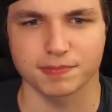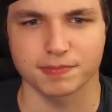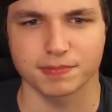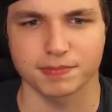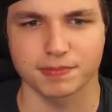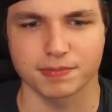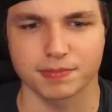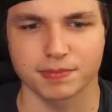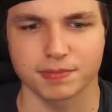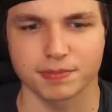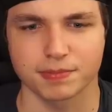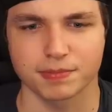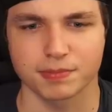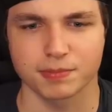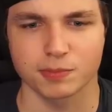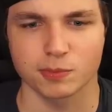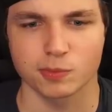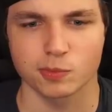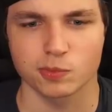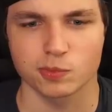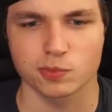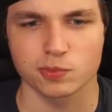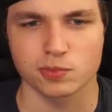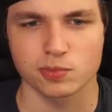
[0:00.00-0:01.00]

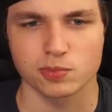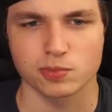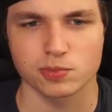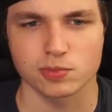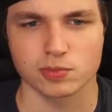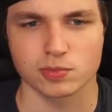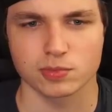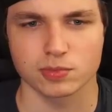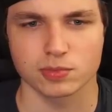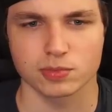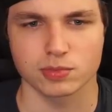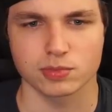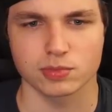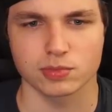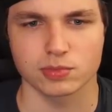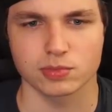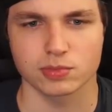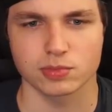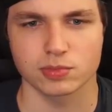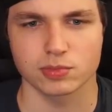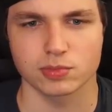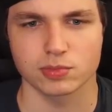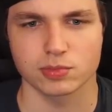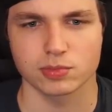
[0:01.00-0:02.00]
(silence)